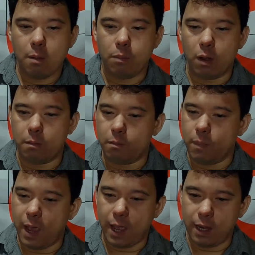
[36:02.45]
but
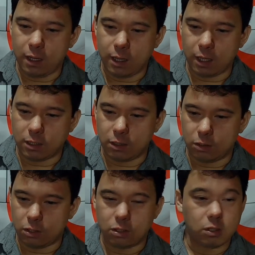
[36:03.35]
man, it gets it
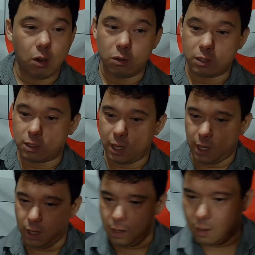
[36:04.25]
so
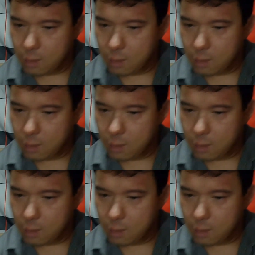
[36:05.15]
sticky.